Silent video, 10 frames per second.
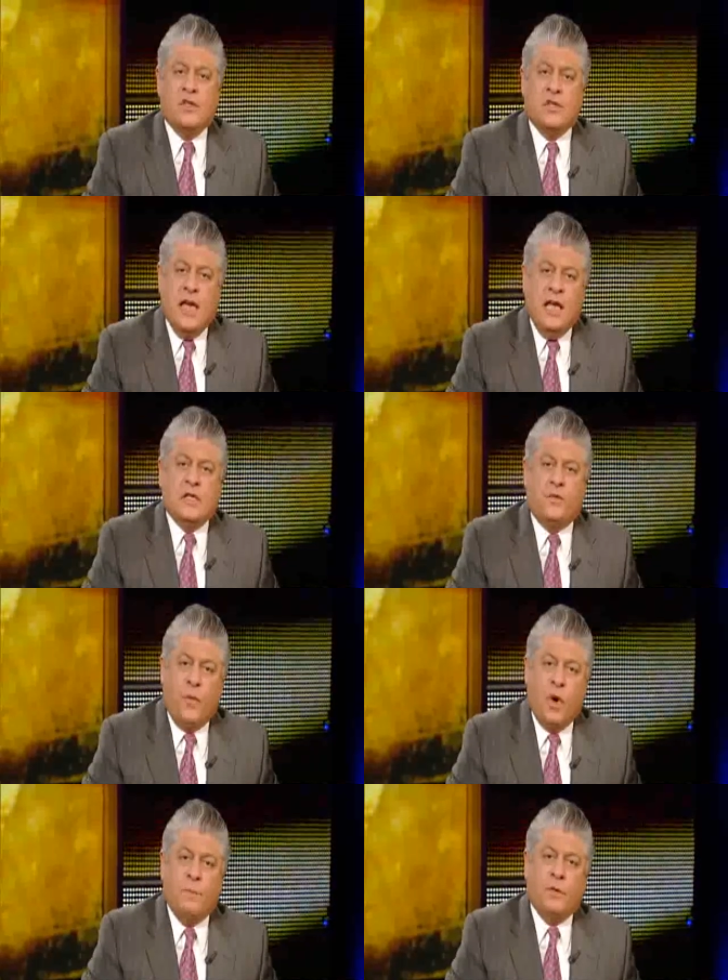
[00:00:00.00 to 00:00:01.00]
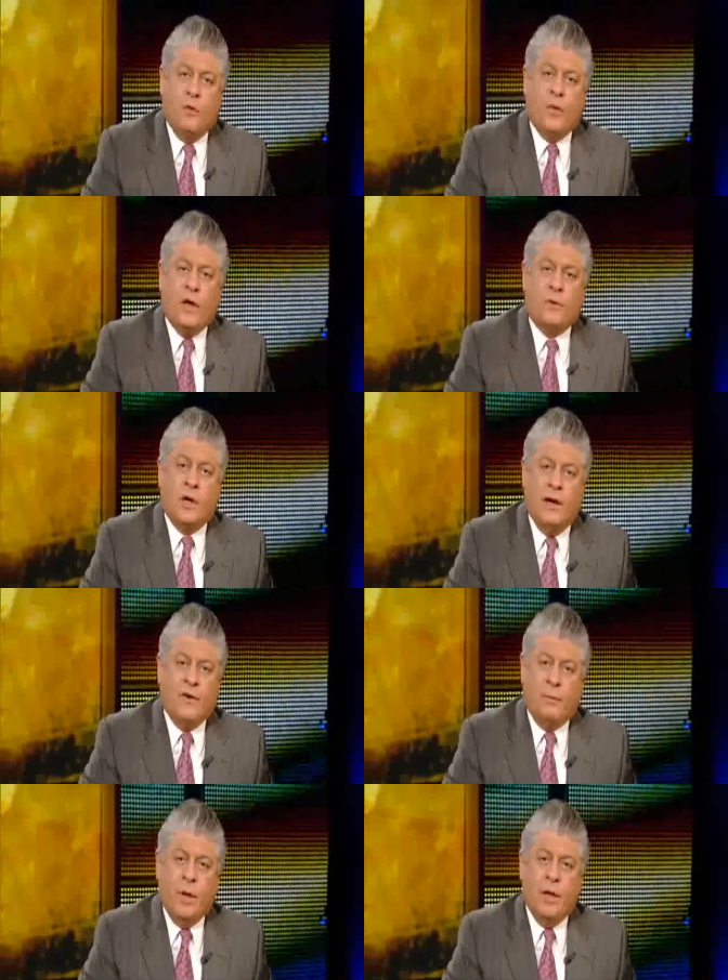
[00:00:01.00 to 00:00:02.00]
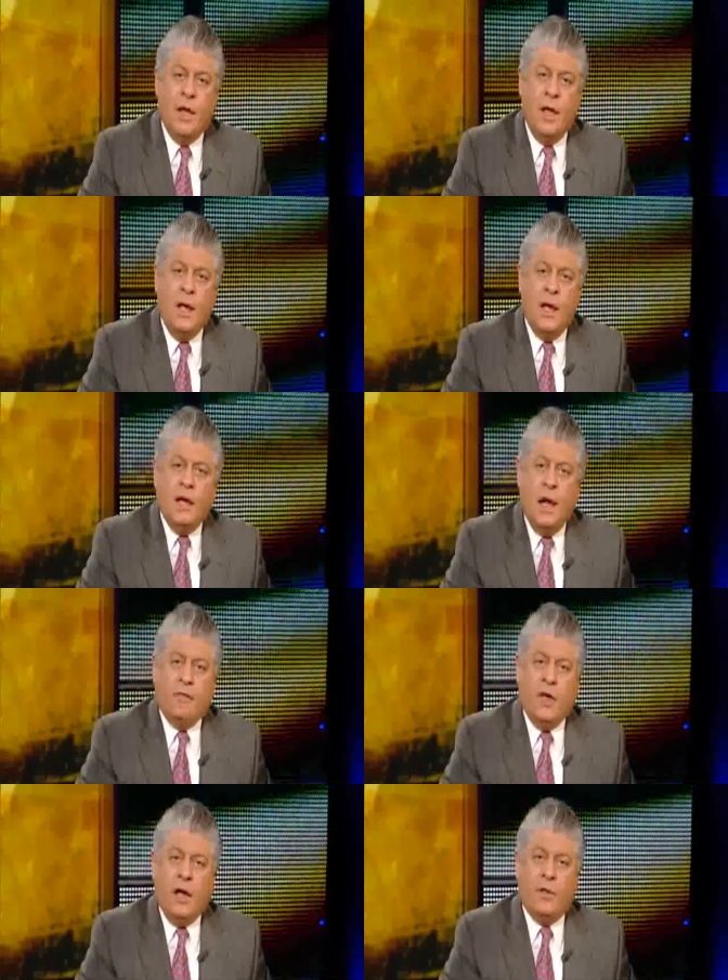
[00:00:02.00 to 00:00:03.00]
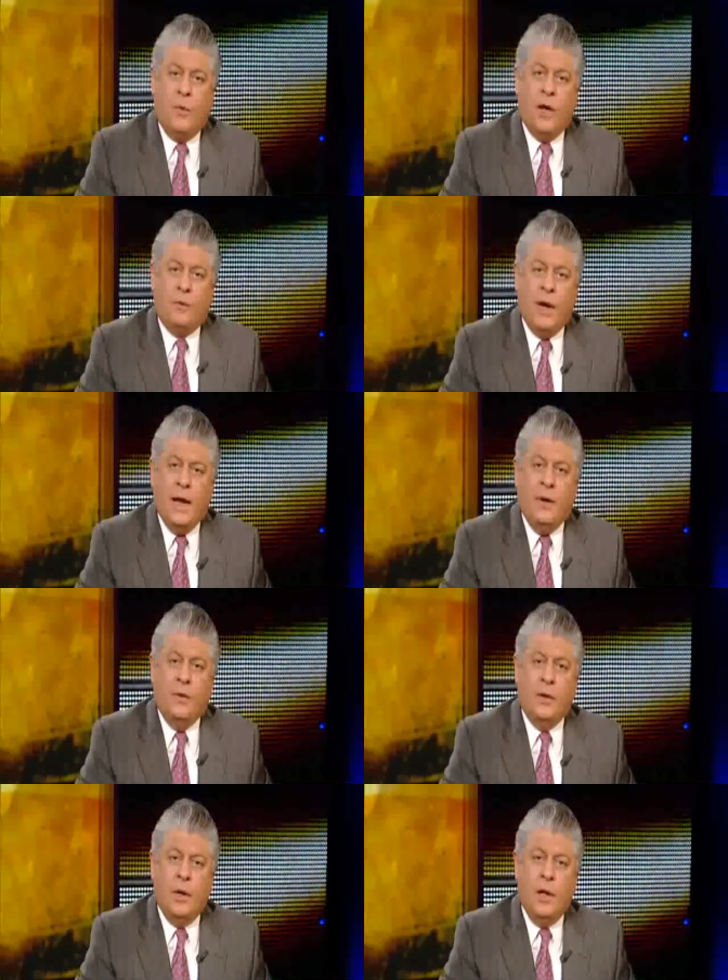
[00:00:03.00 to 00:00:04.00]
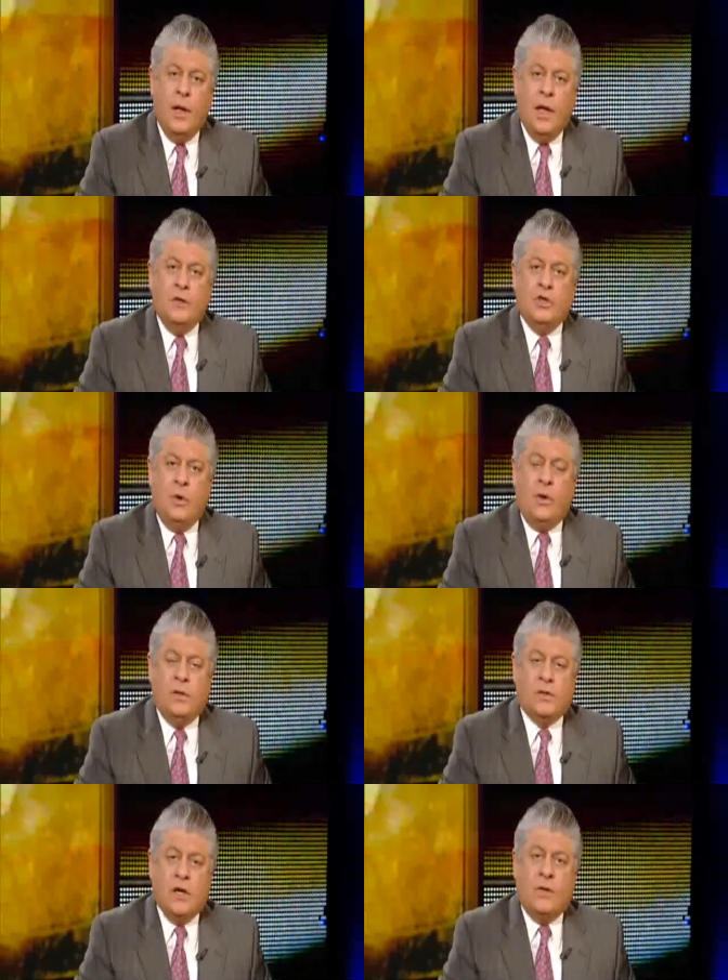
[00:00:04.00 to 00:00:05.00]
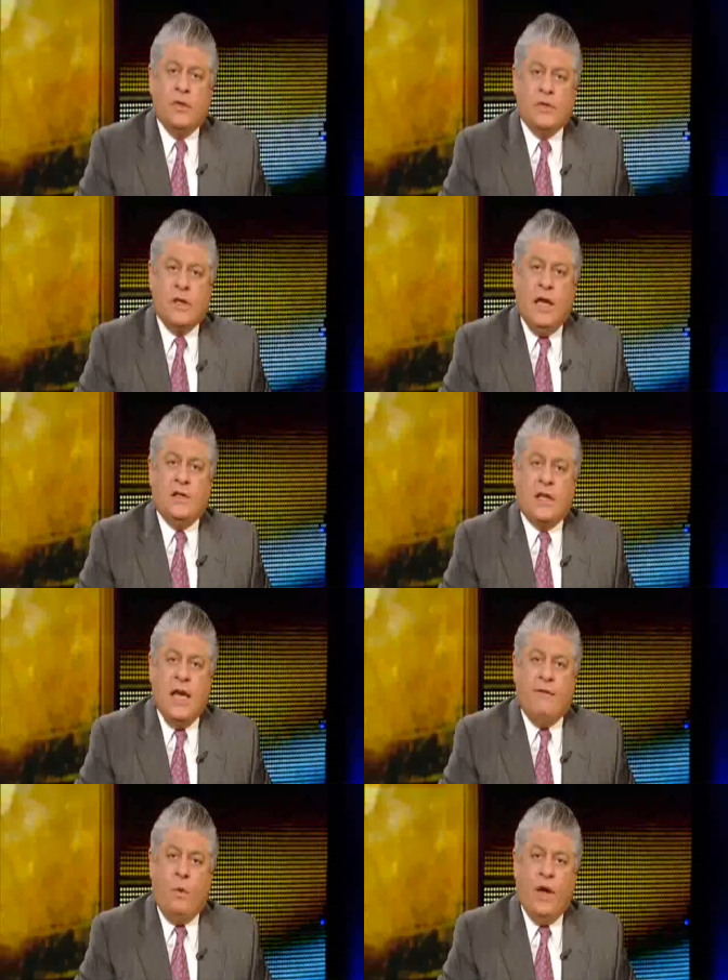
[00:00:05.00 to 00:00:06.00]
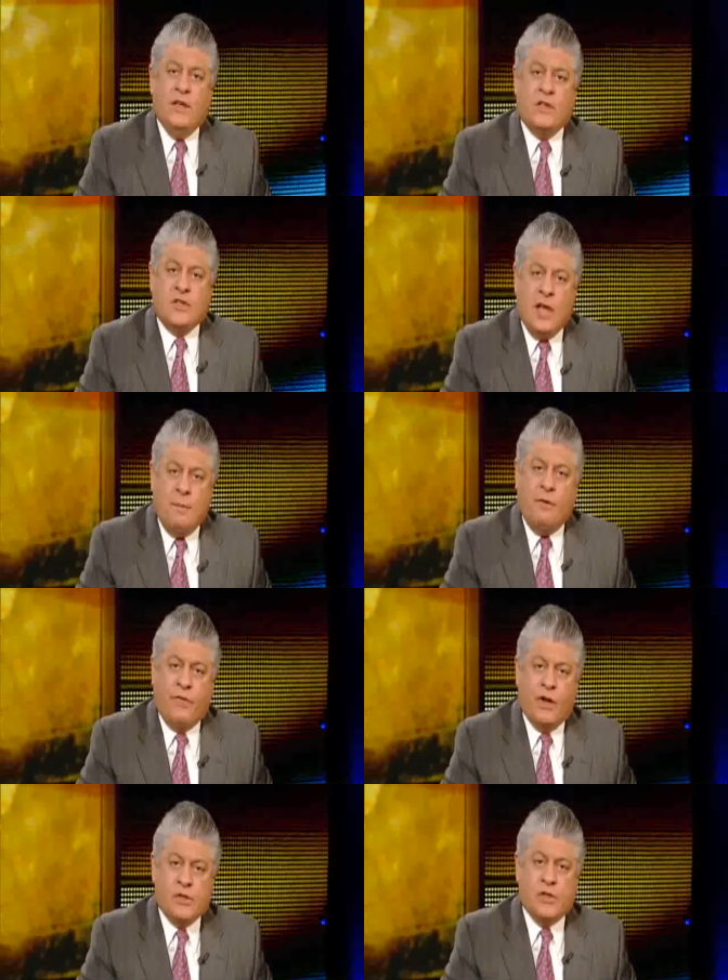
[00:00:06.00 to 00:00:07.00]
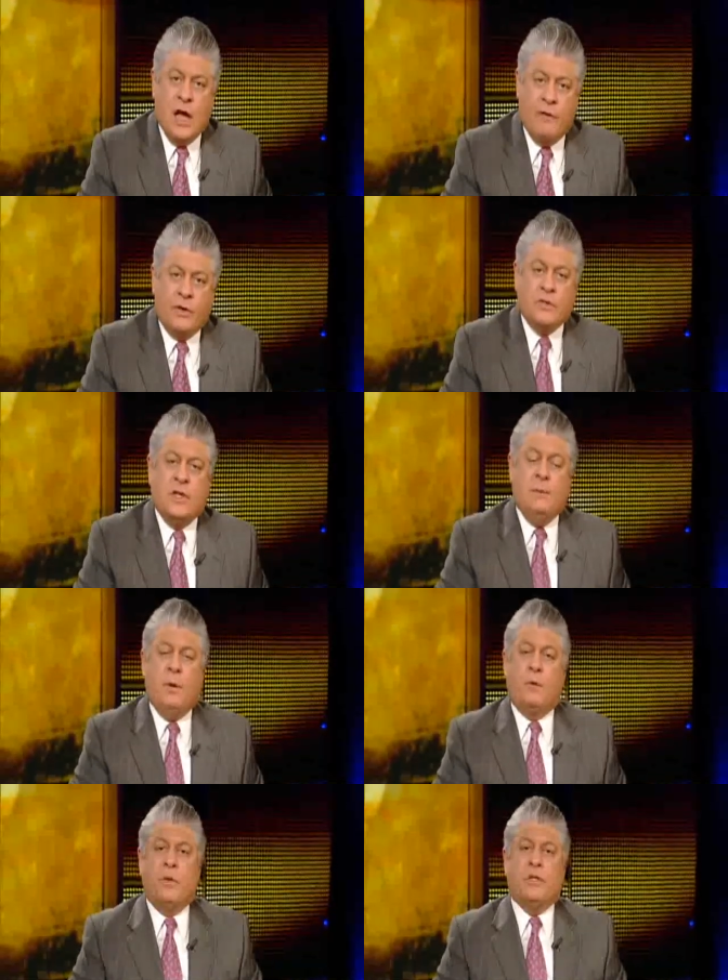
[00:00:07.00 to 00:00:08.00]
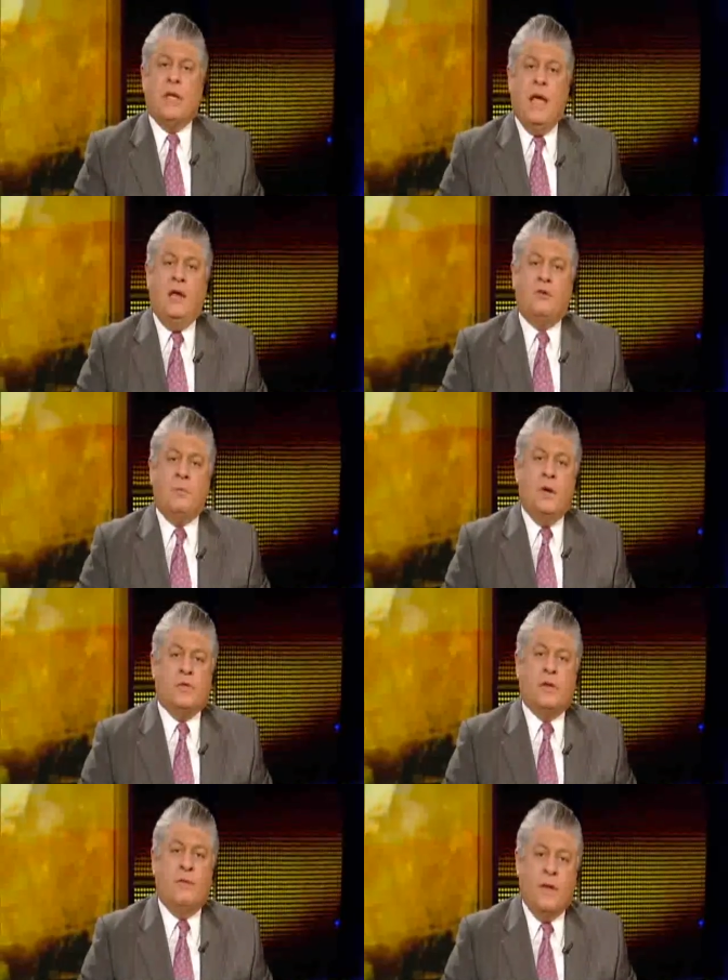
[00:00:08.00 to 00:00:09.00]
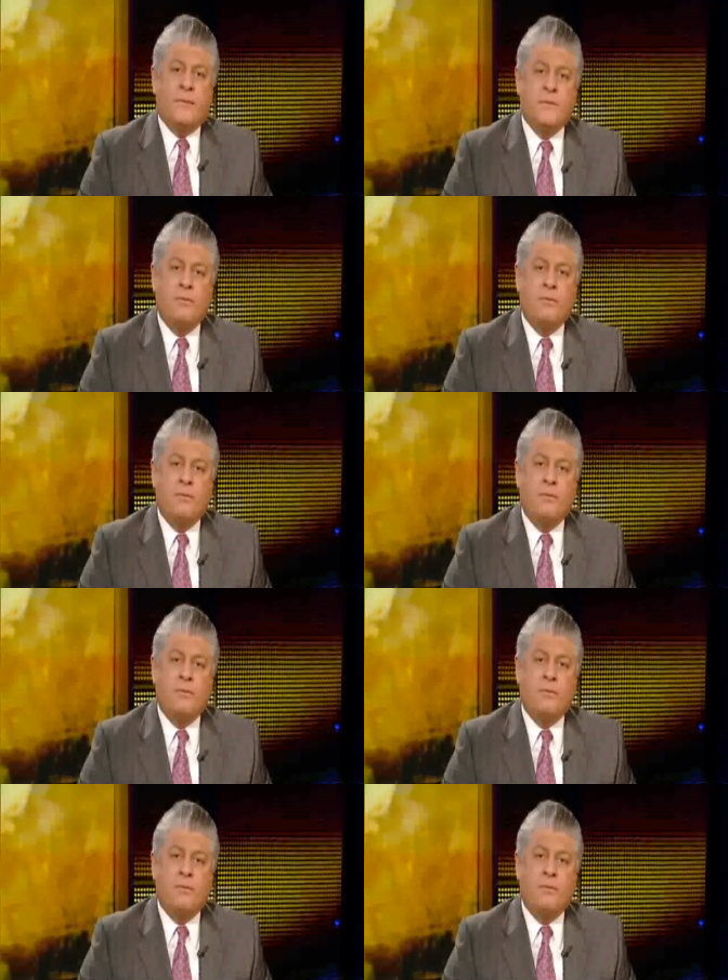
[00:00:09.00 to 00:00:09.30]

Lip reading: states formed the federal government and not the other way around. In doing so, the states gave away some of their sovereignty but retained most of it.